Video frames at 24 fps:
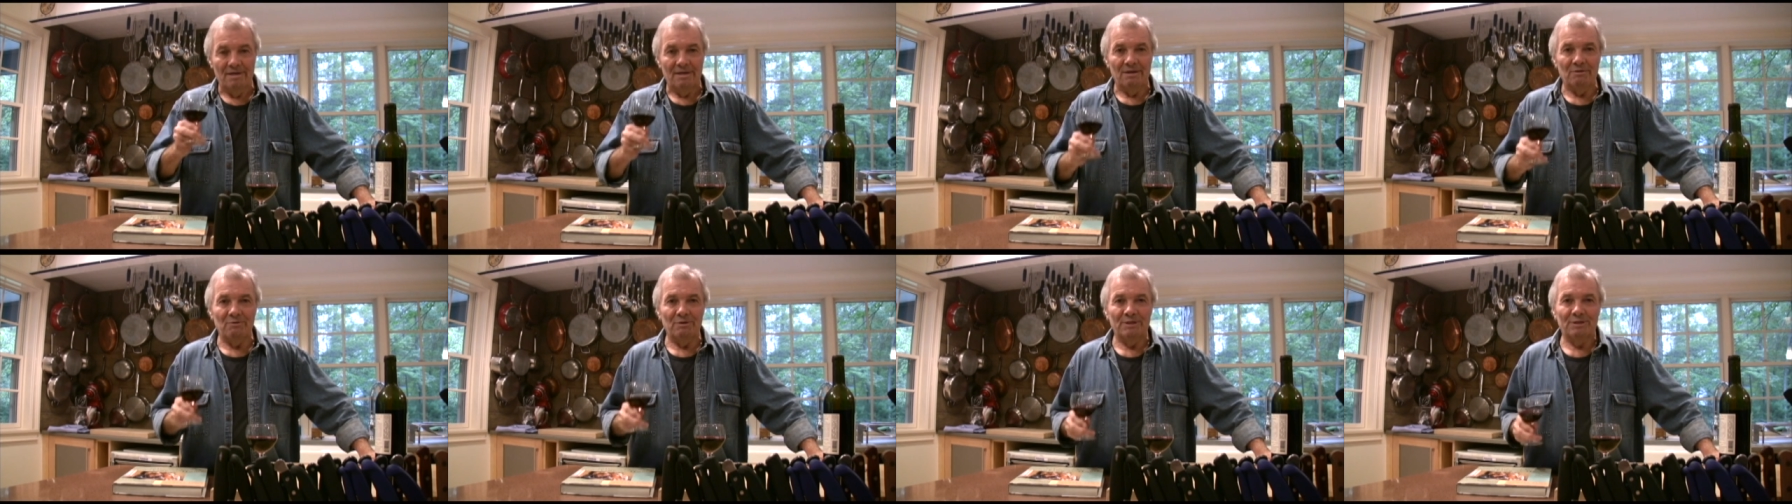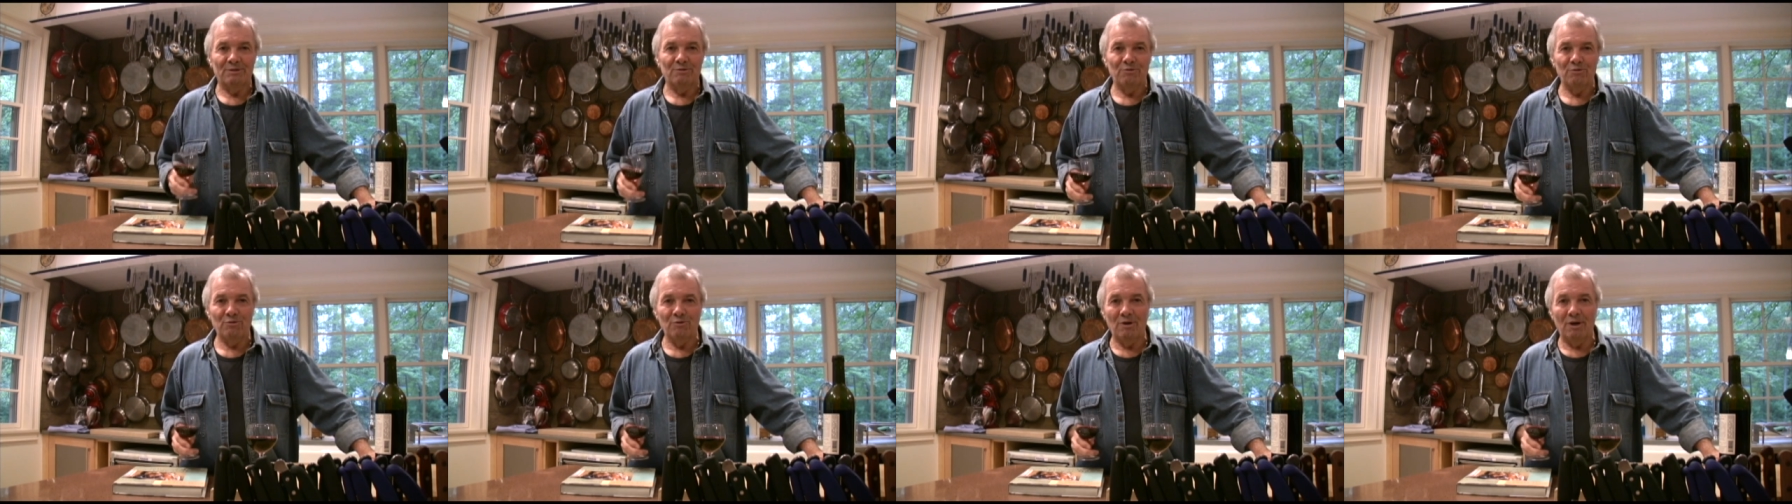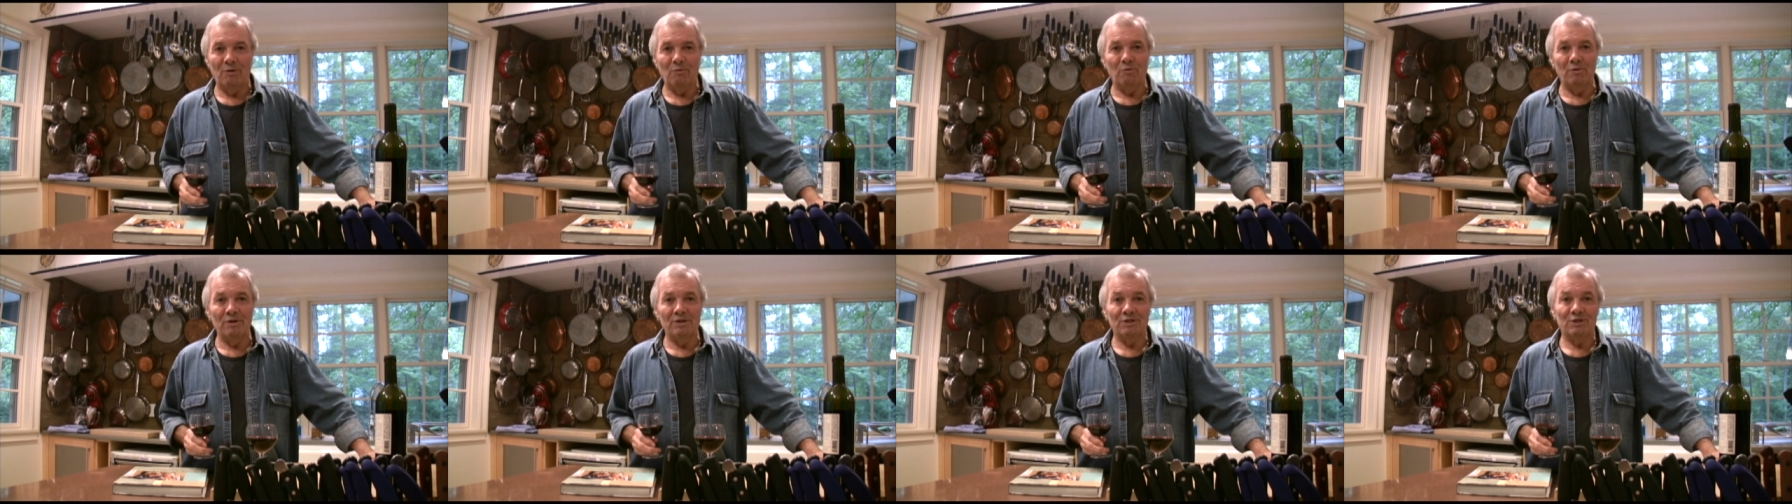here is to
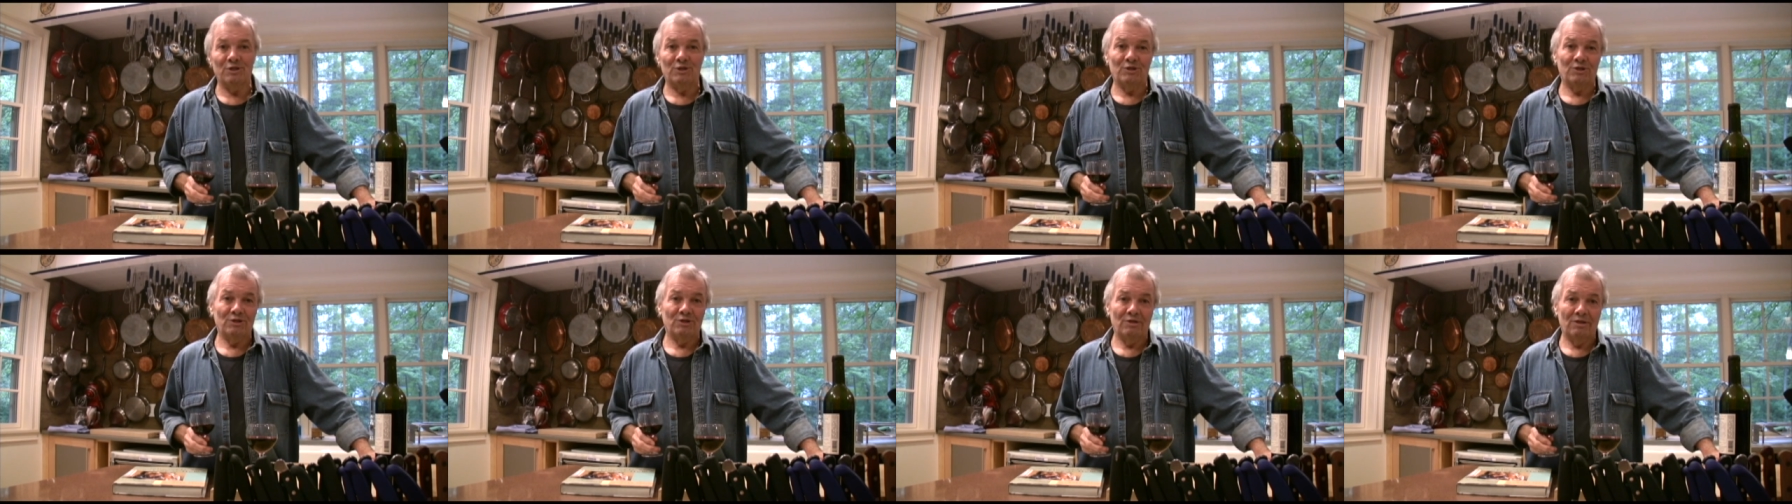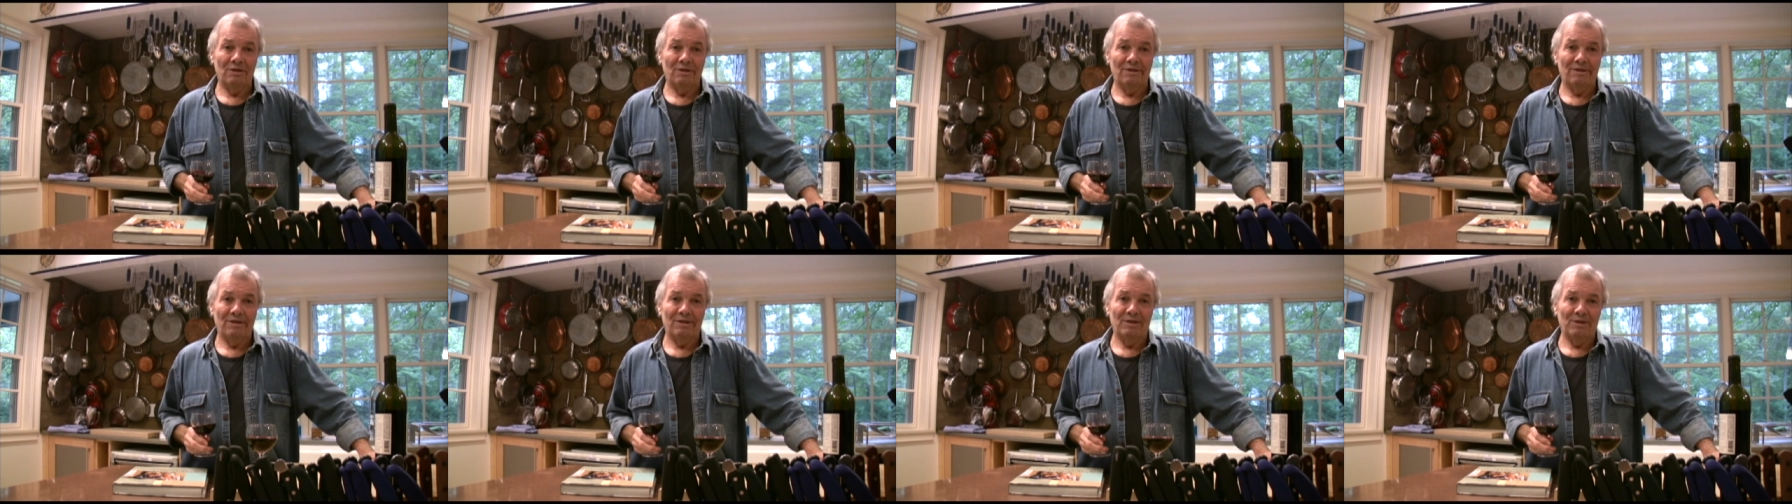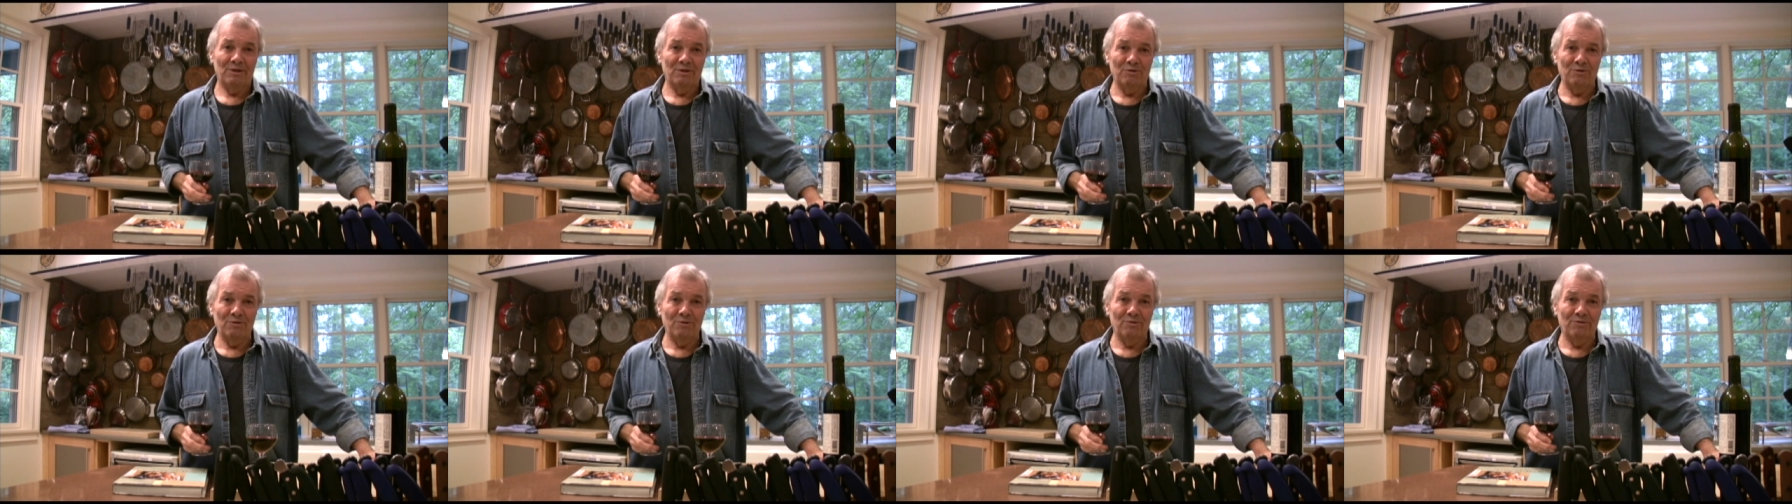you. I wish
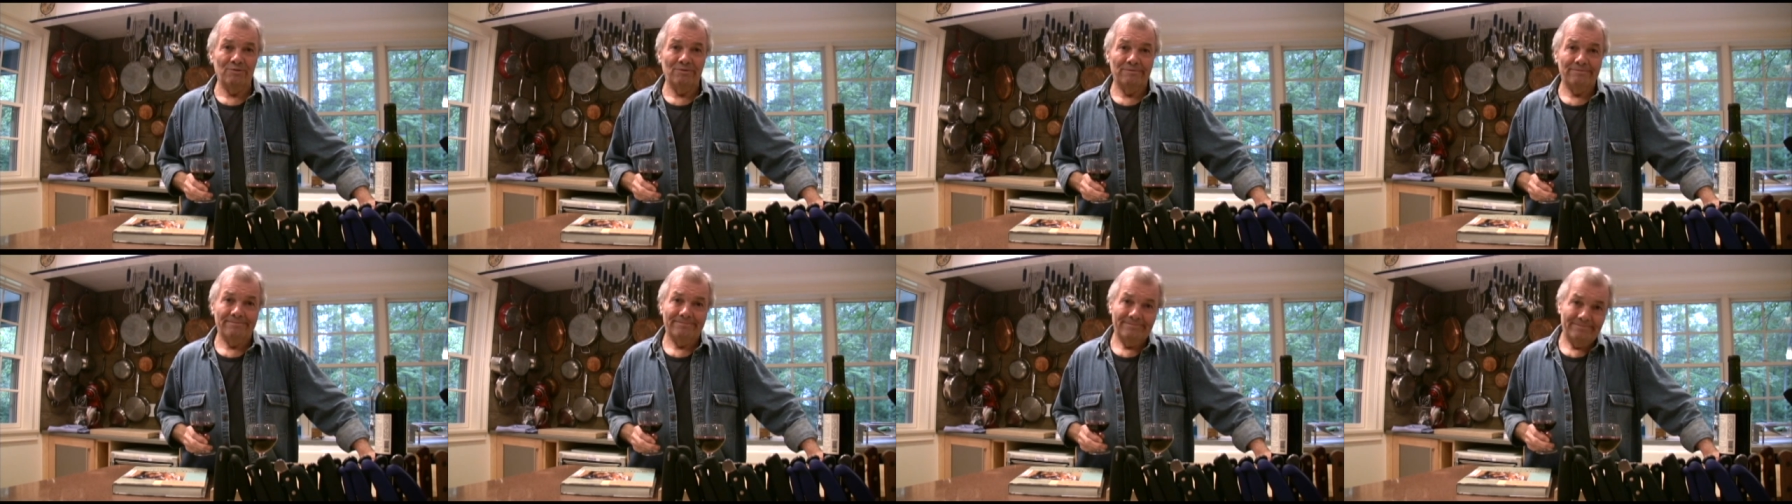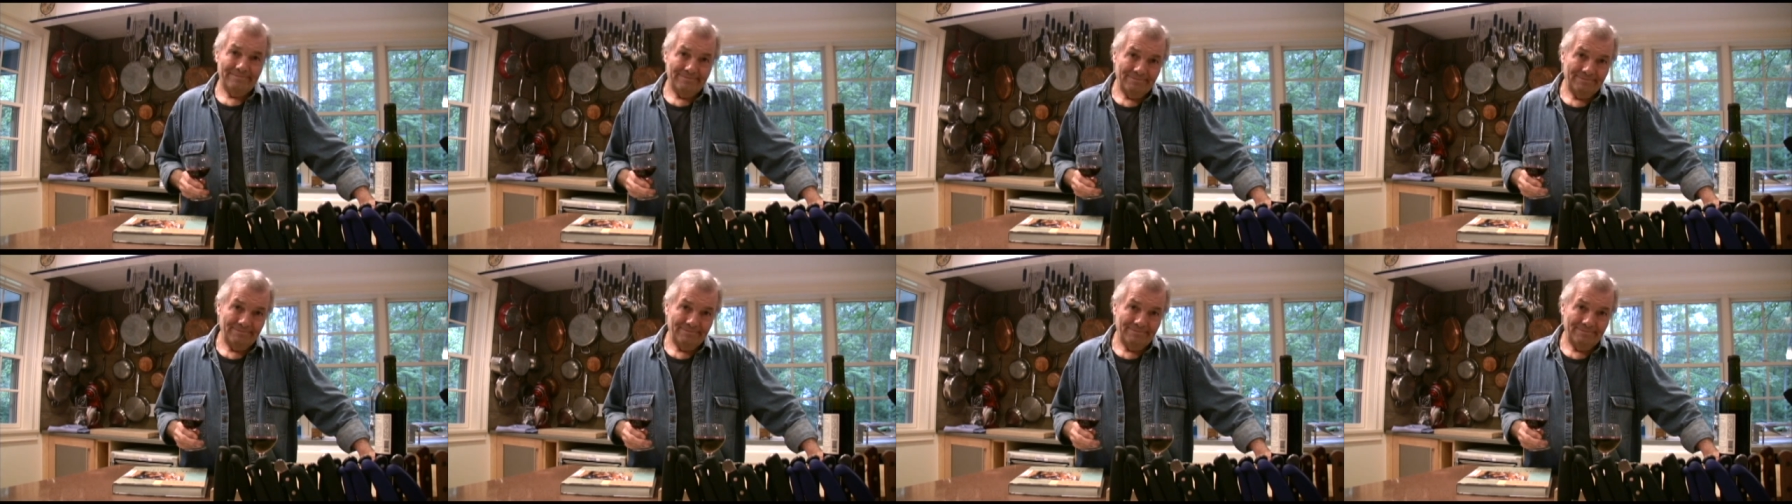you